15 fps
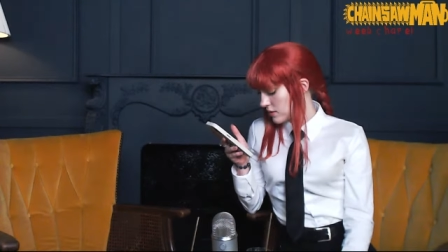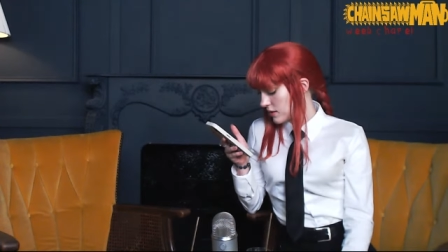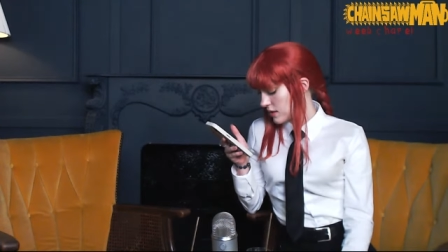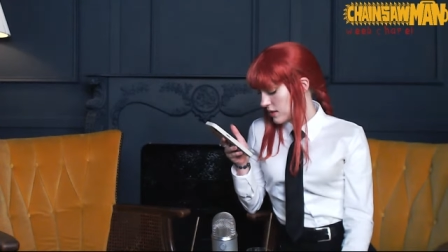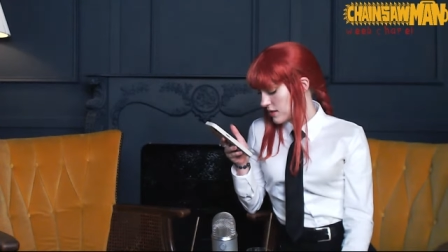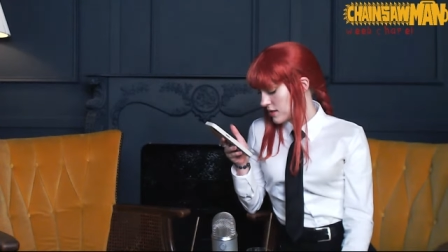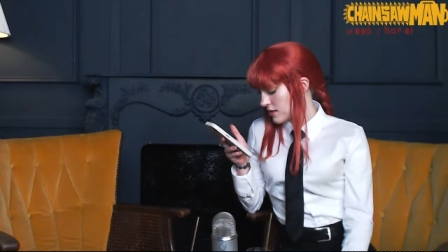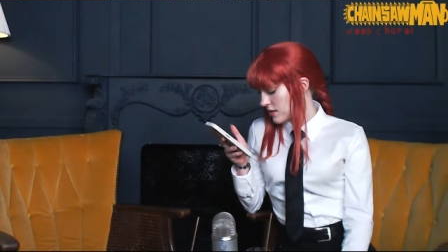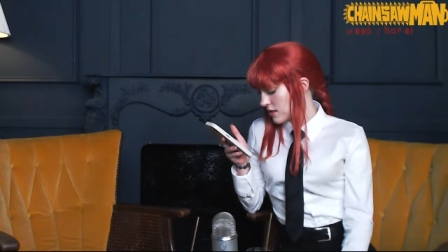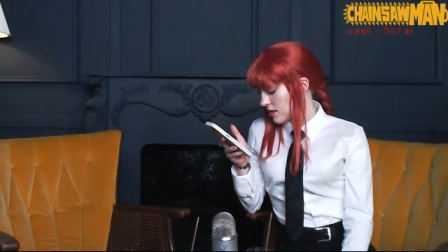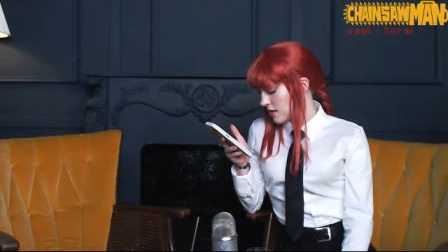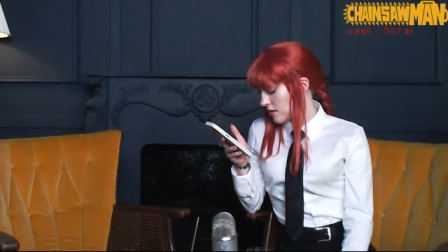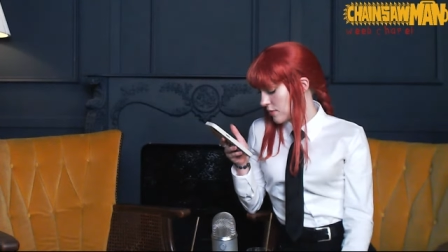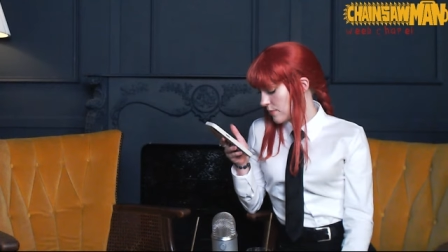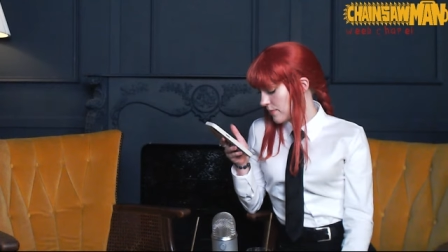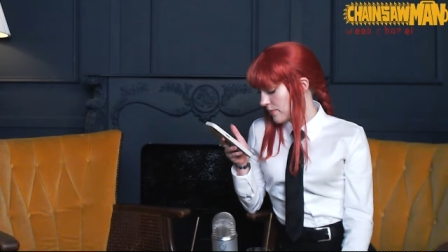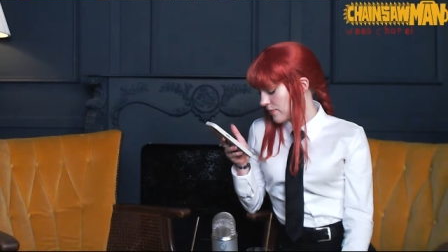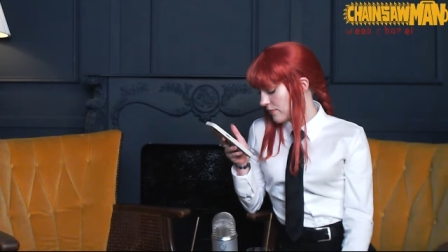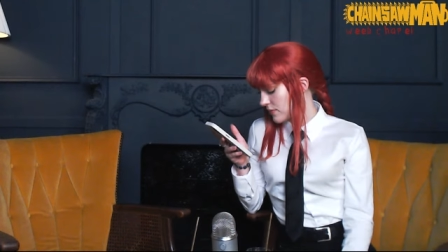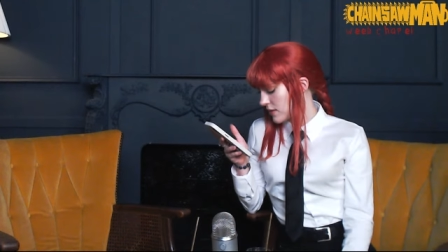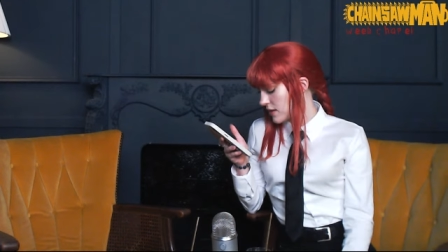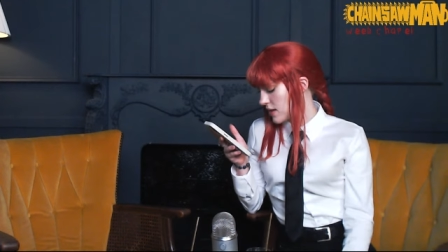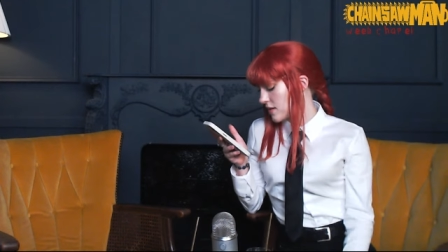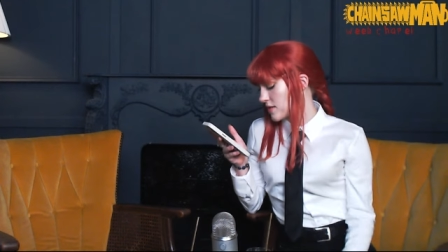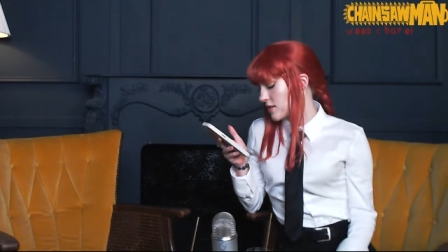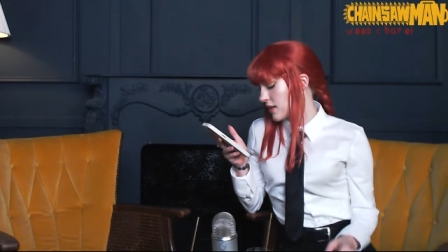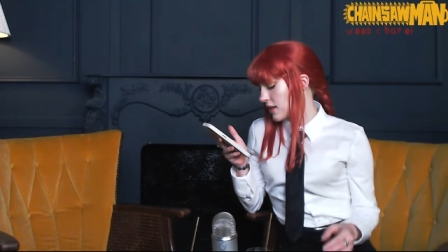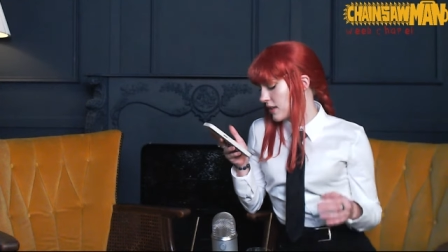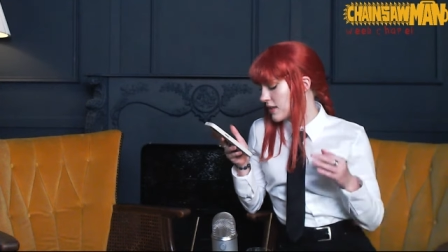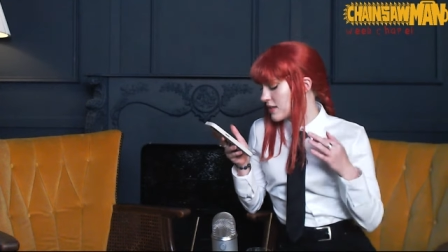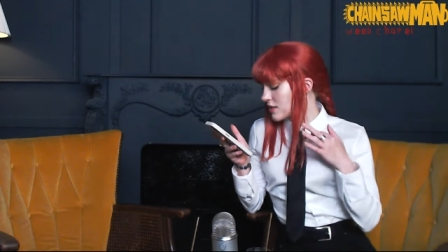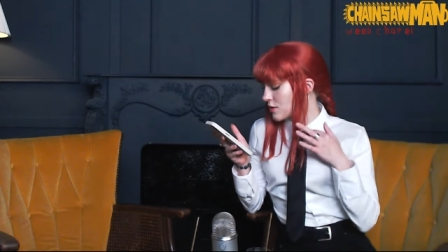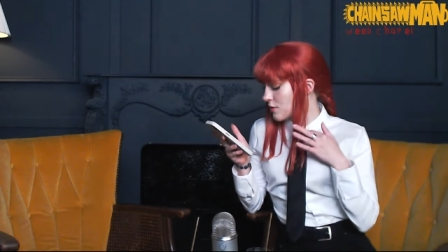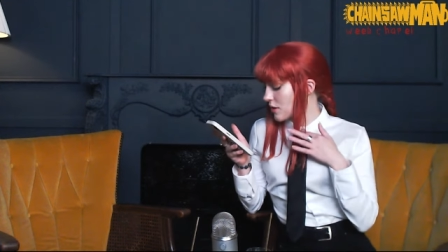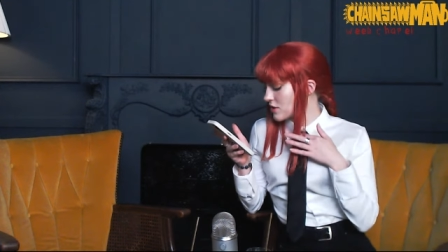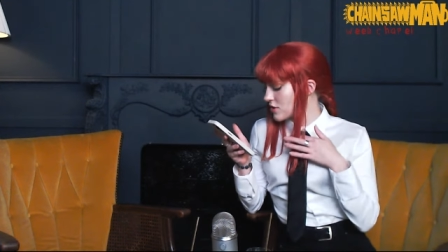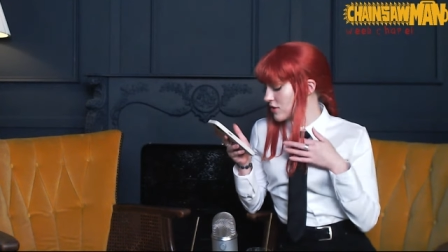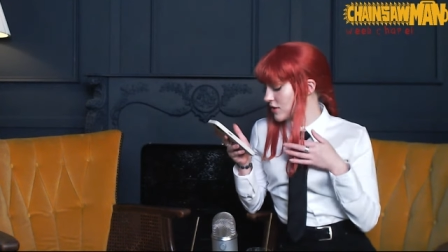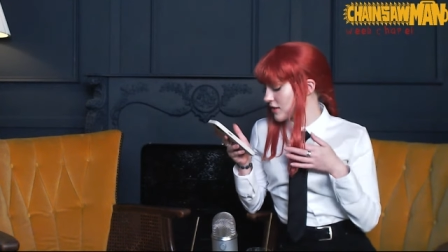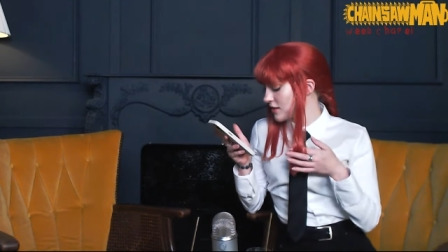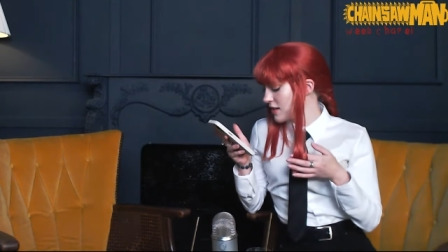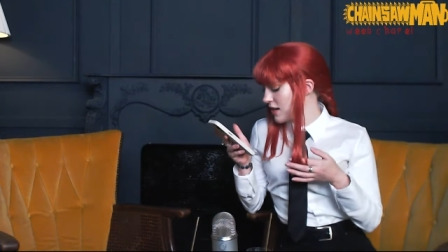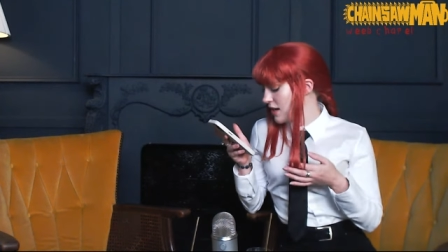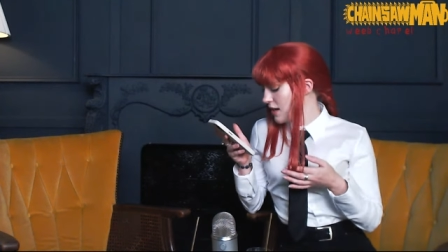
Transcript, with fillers: Let's see. Yes, like this question.